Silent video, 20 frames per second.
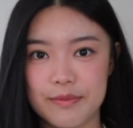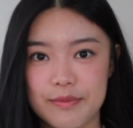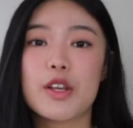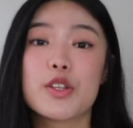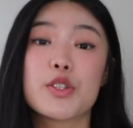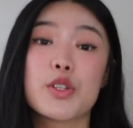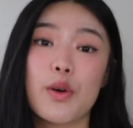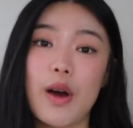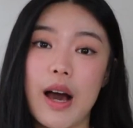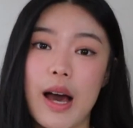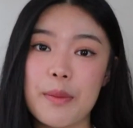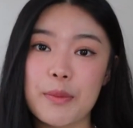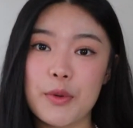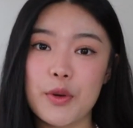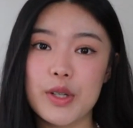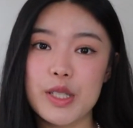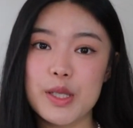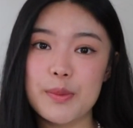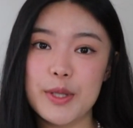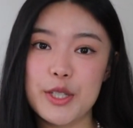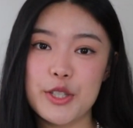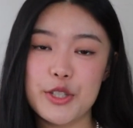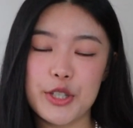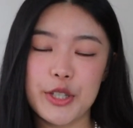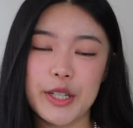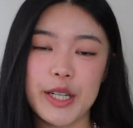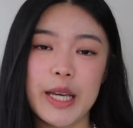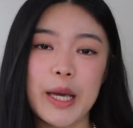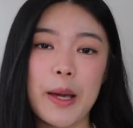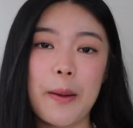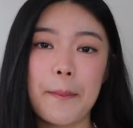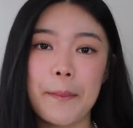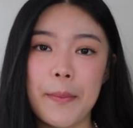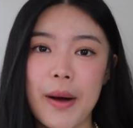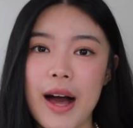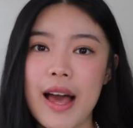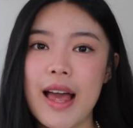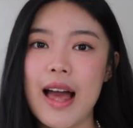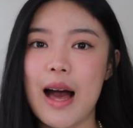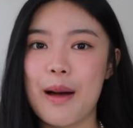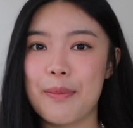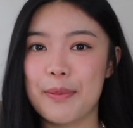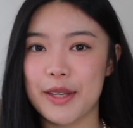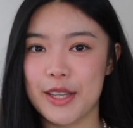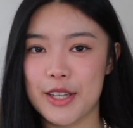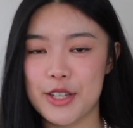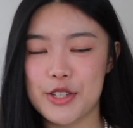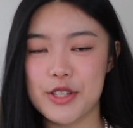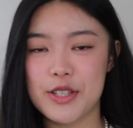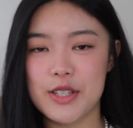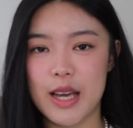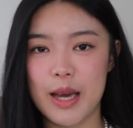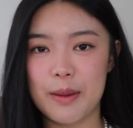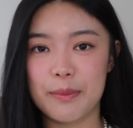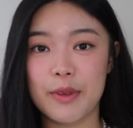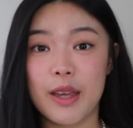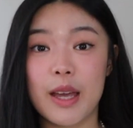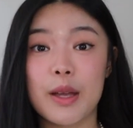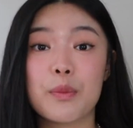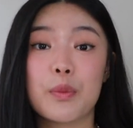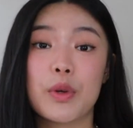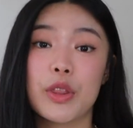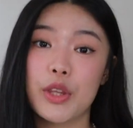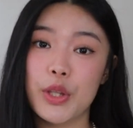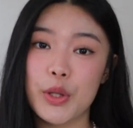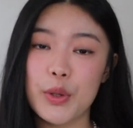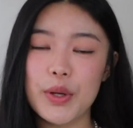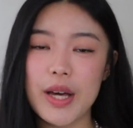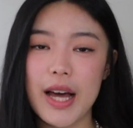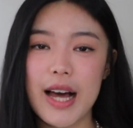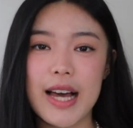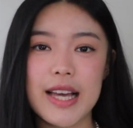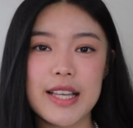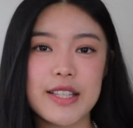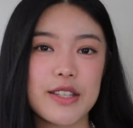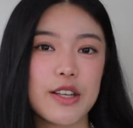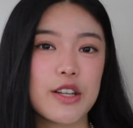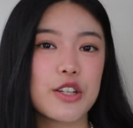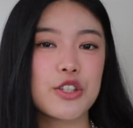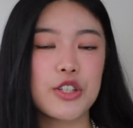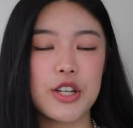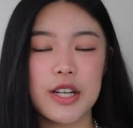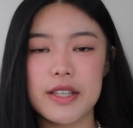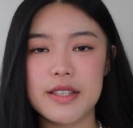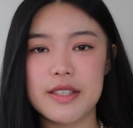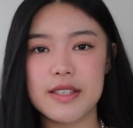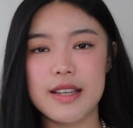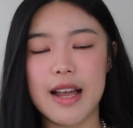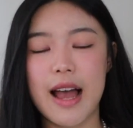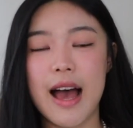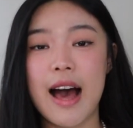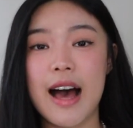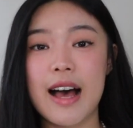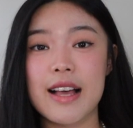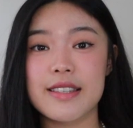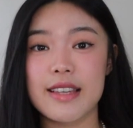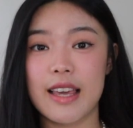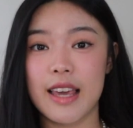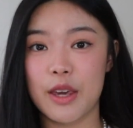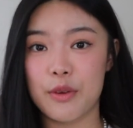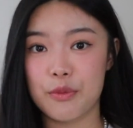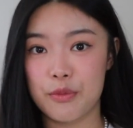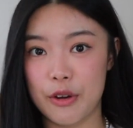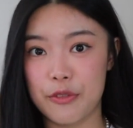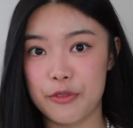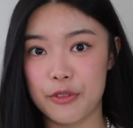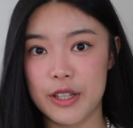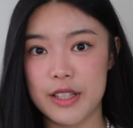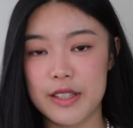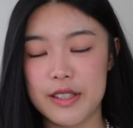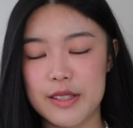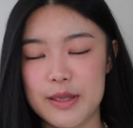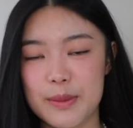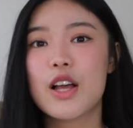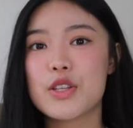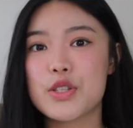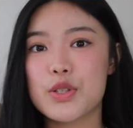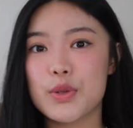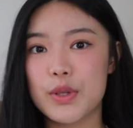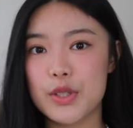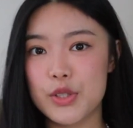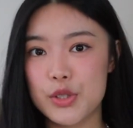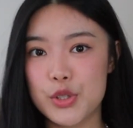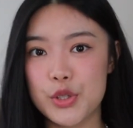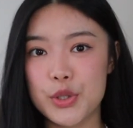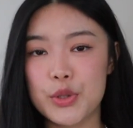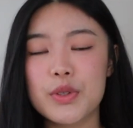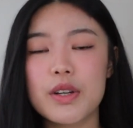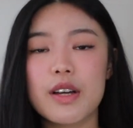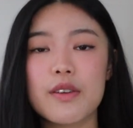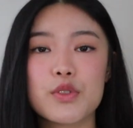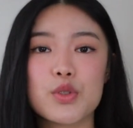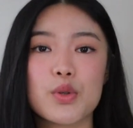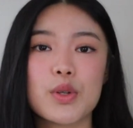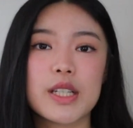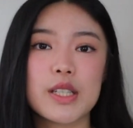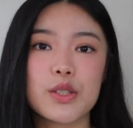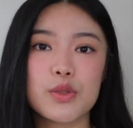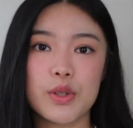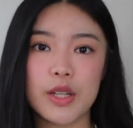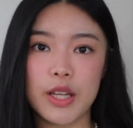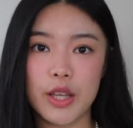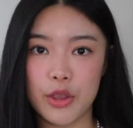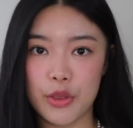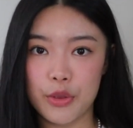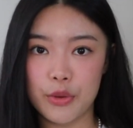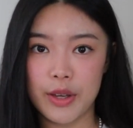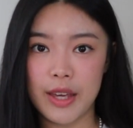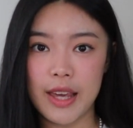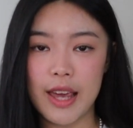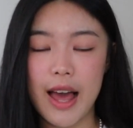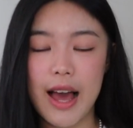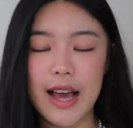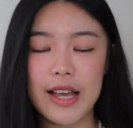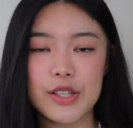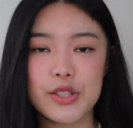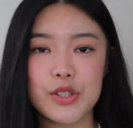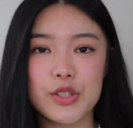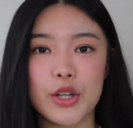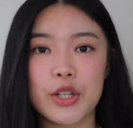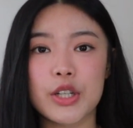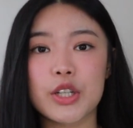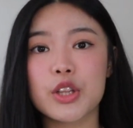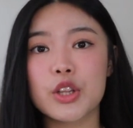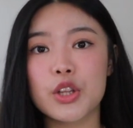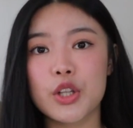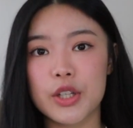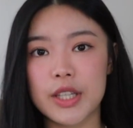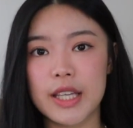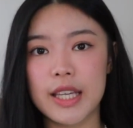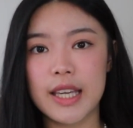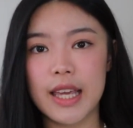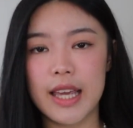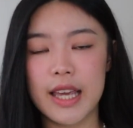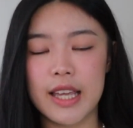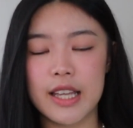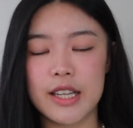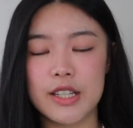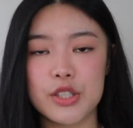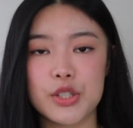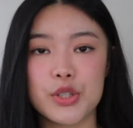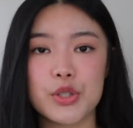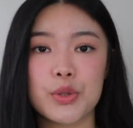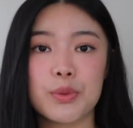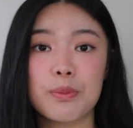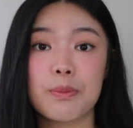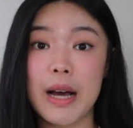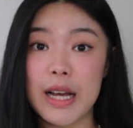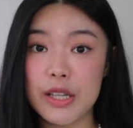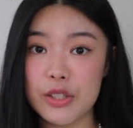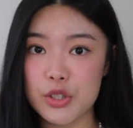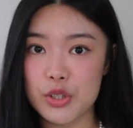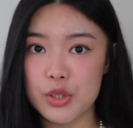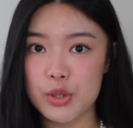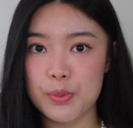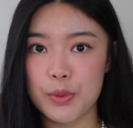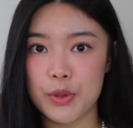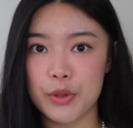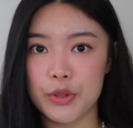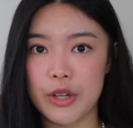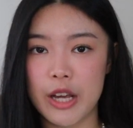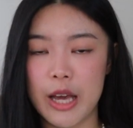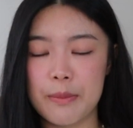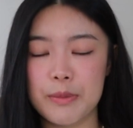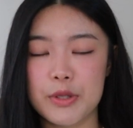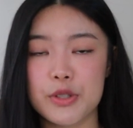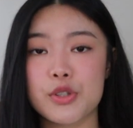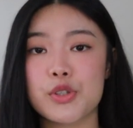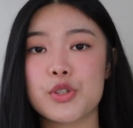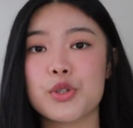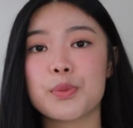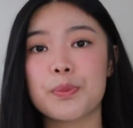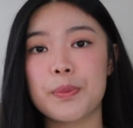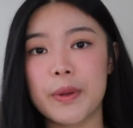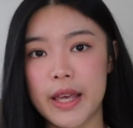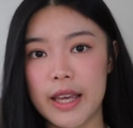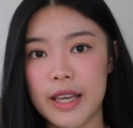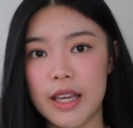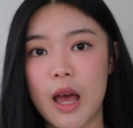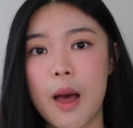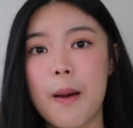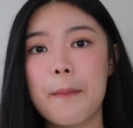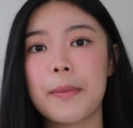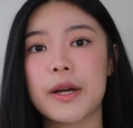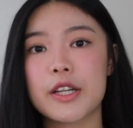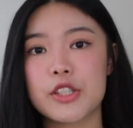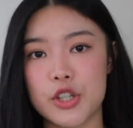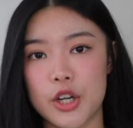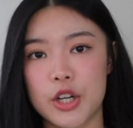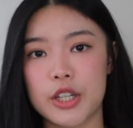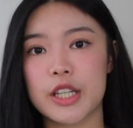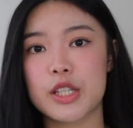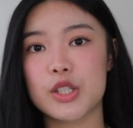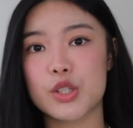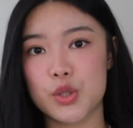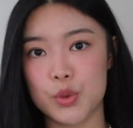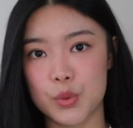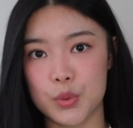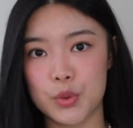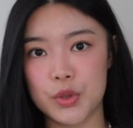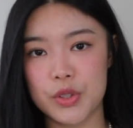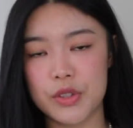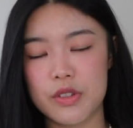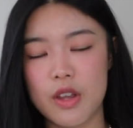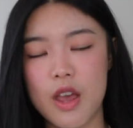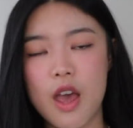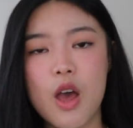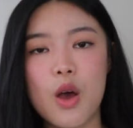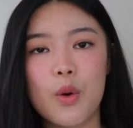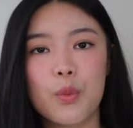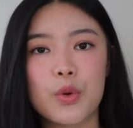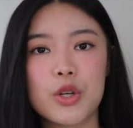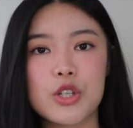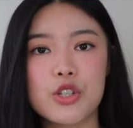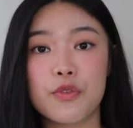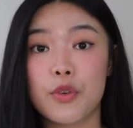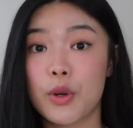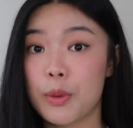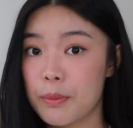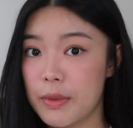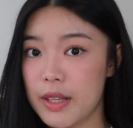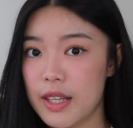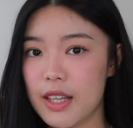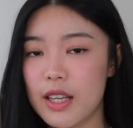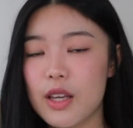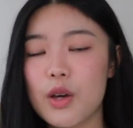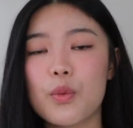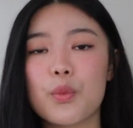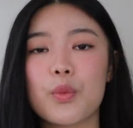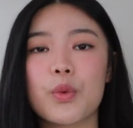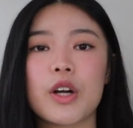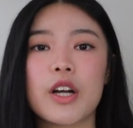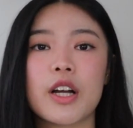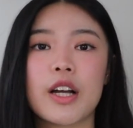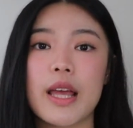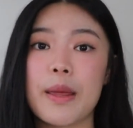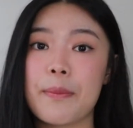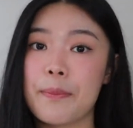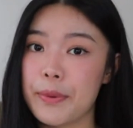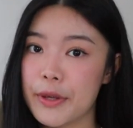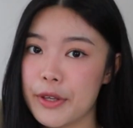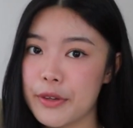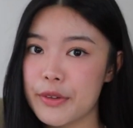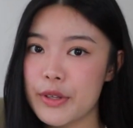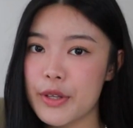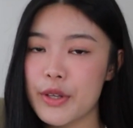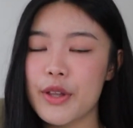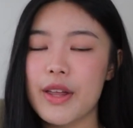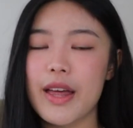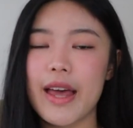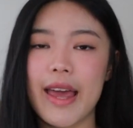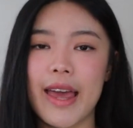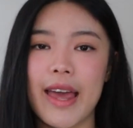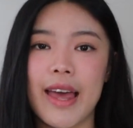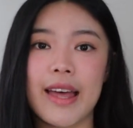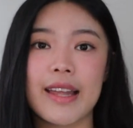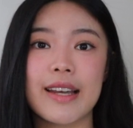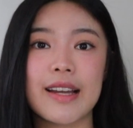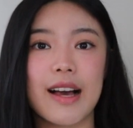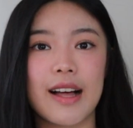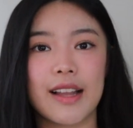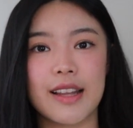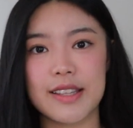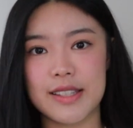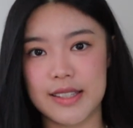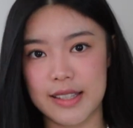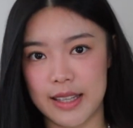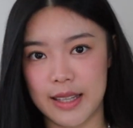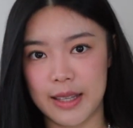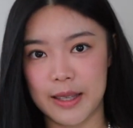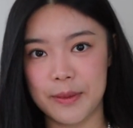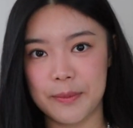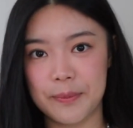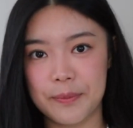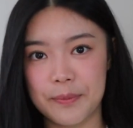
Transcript: So I'm going to be sharing my application timeline with you guys just as a reference. So in June of 2023, I started looking into master's programs to pick my target schools, which for me were Imperial and LSE.